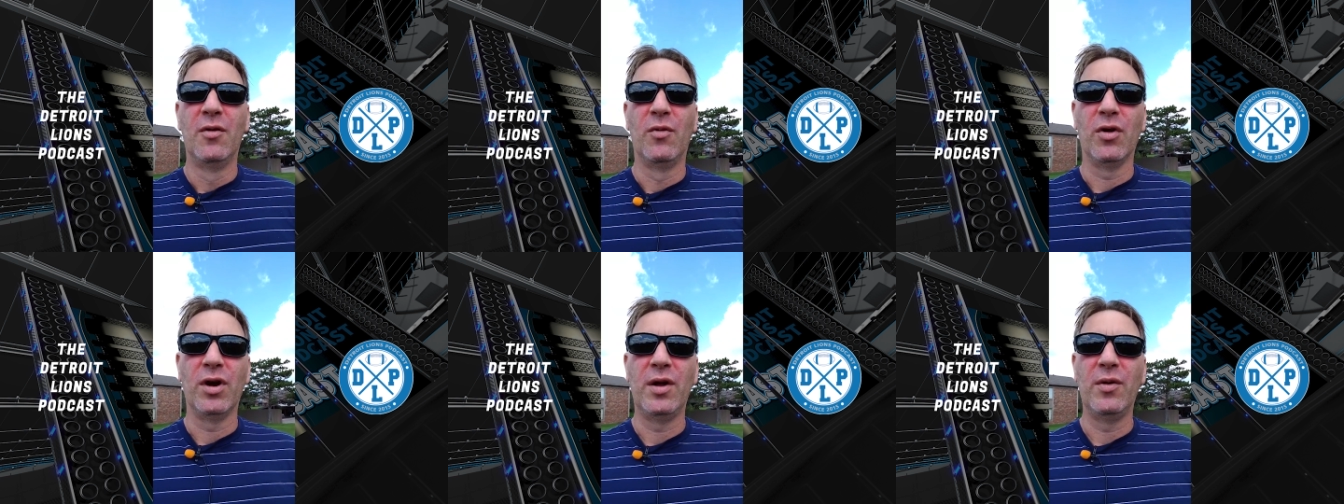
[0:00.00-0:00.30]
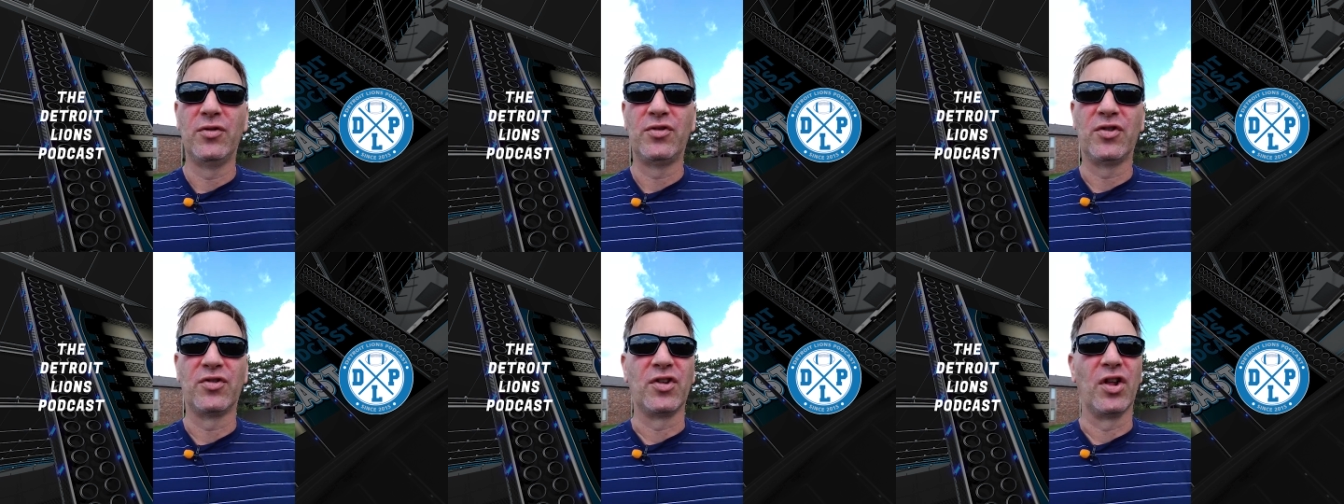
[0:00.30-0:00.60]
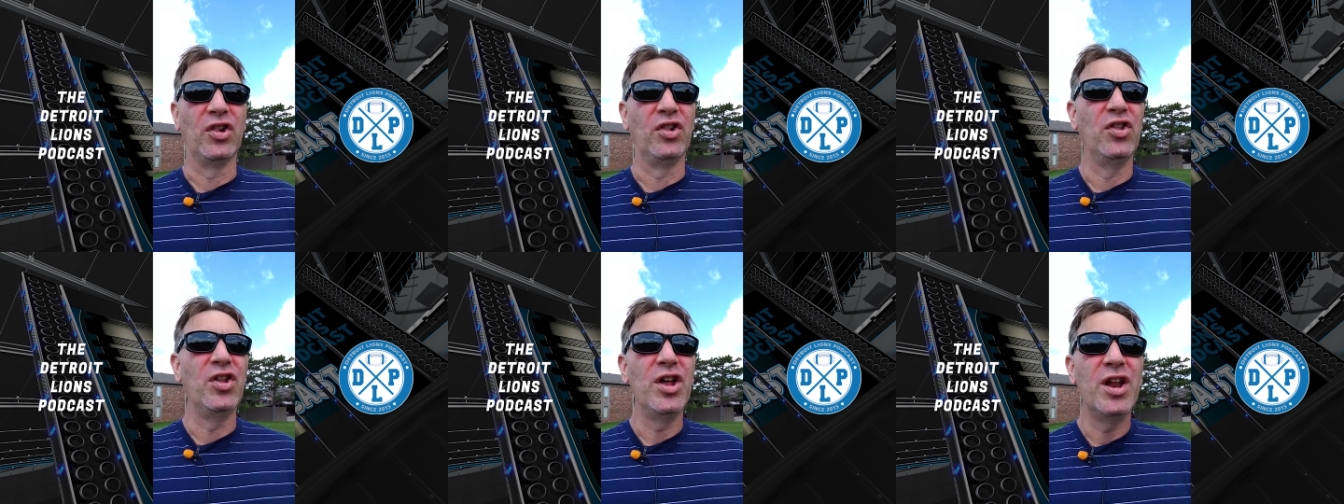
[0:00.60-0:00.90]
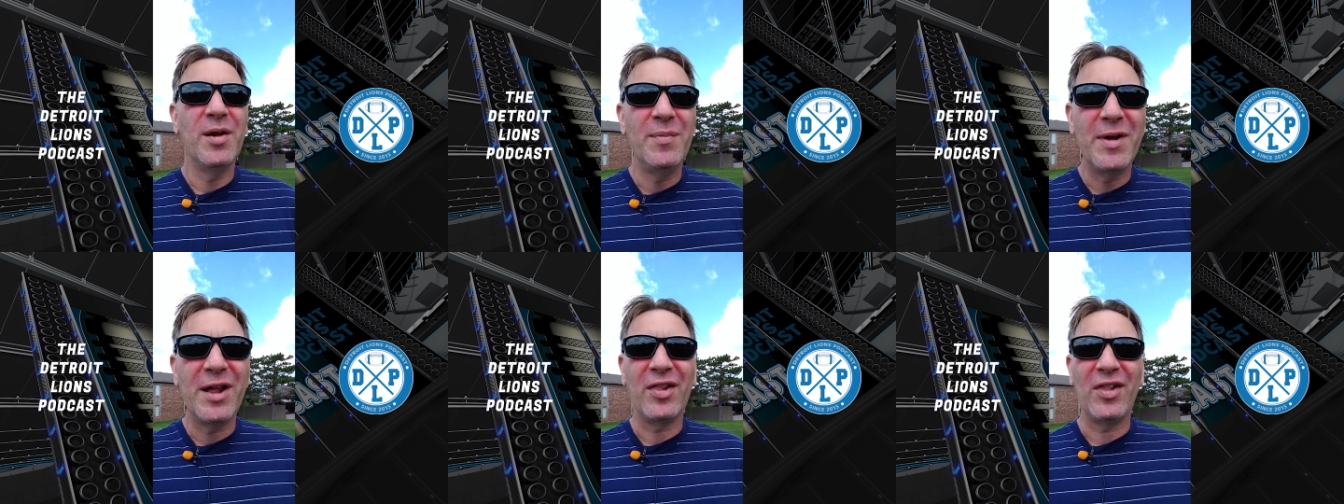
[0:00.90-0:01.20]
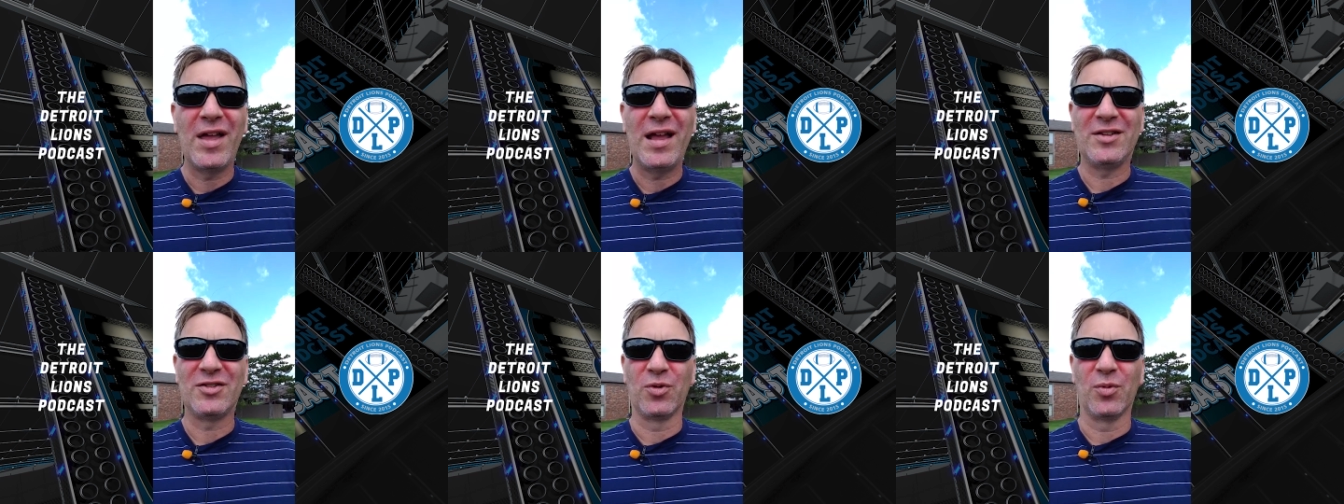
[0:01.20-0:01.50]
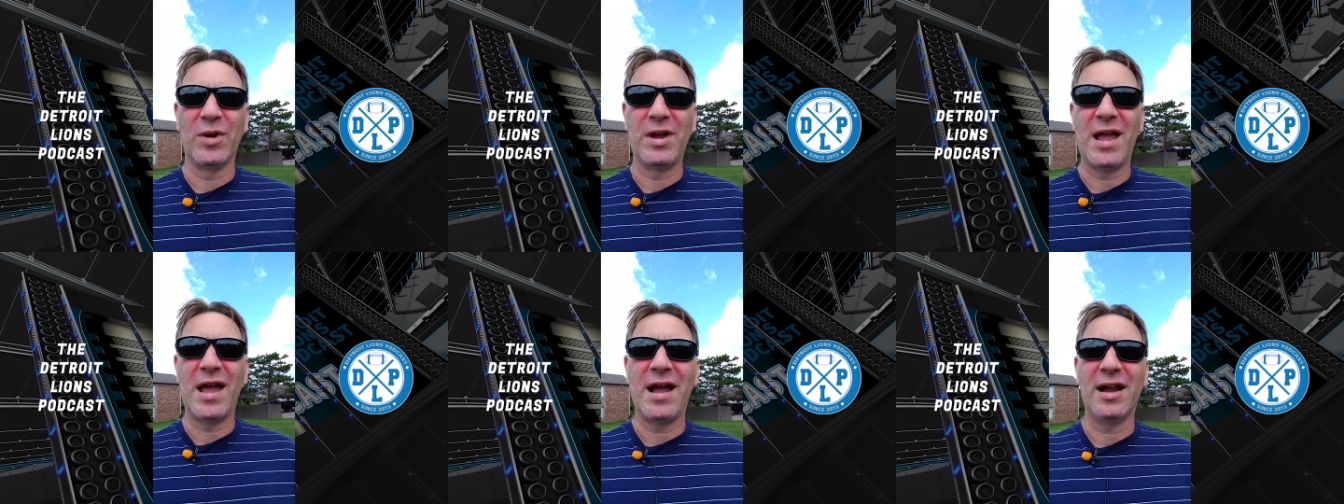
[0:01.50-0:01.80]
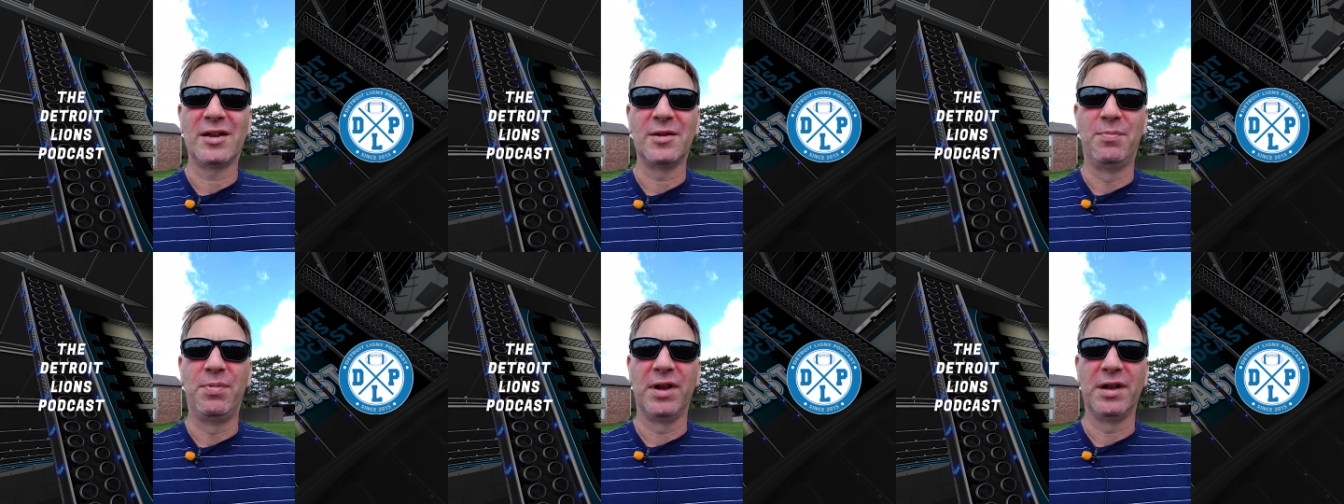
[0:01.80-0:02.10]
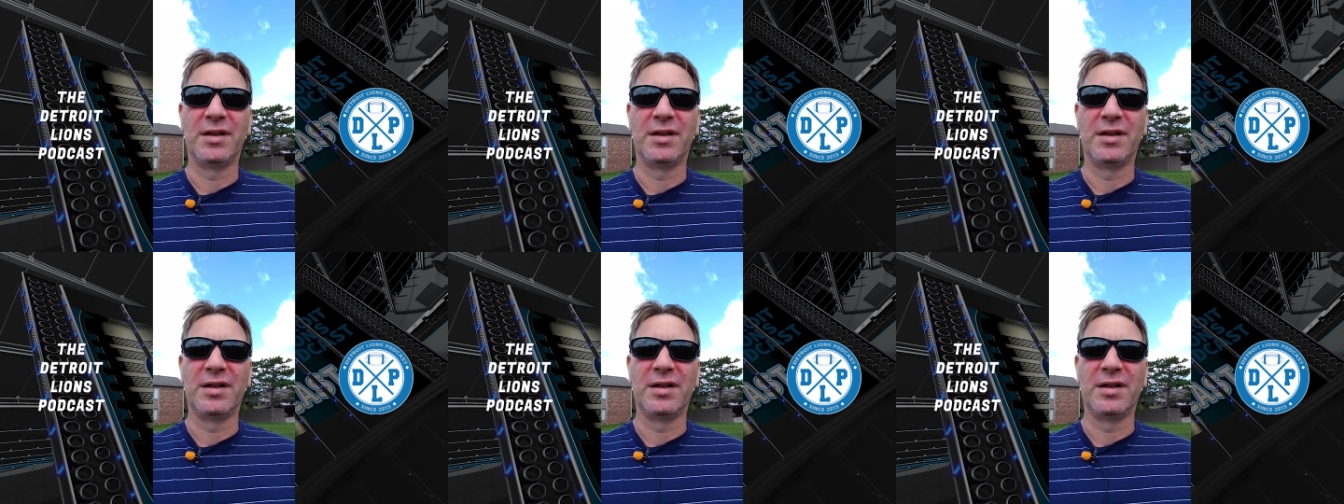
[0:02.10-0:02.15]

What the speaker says: where he was just a little bit late to react,